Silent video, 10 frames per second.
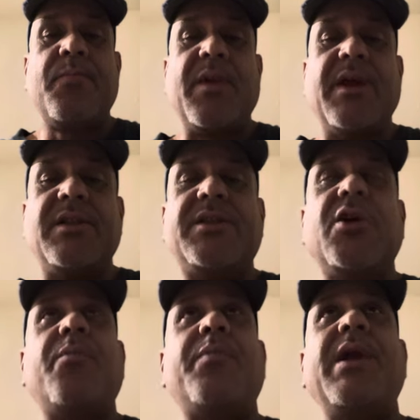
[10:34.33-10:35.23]

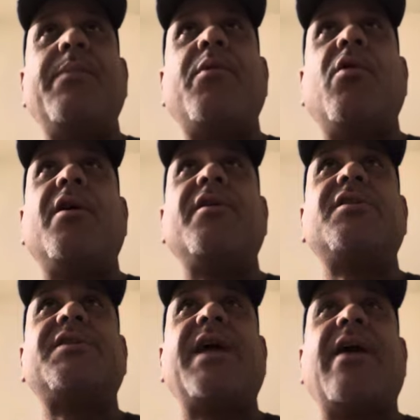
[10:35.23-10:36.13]
Until people
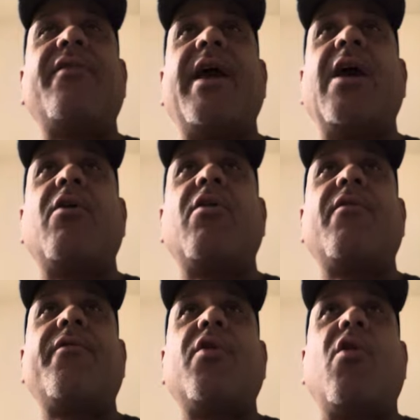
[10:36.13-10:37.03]
understand the error
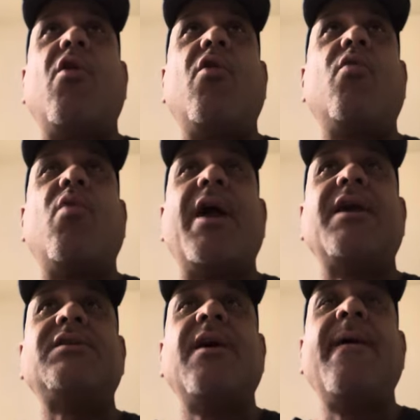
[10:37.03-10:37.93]
of their own
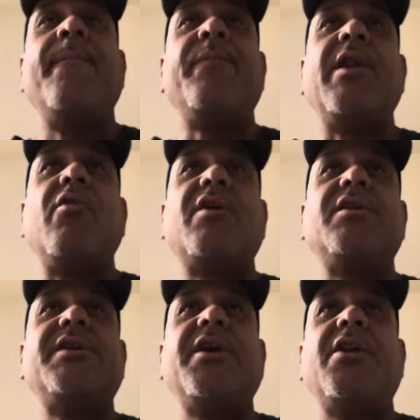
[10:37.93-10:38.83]
ways, then they'll
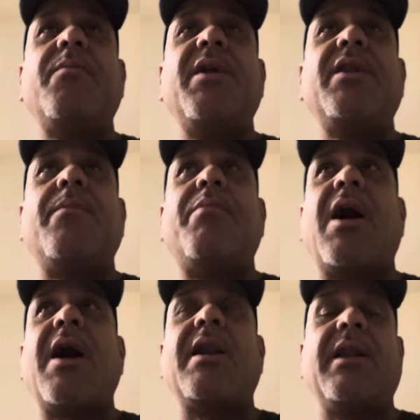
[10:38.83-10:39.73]
continue to be the
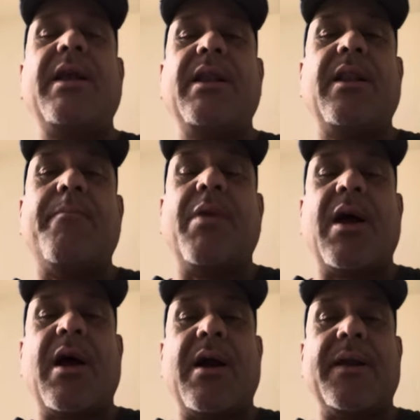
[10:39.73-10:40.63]
blind leading the
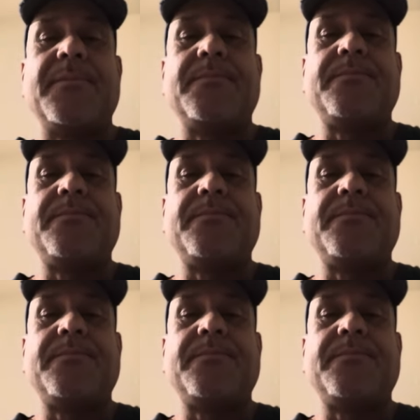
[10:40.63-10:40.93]
blind.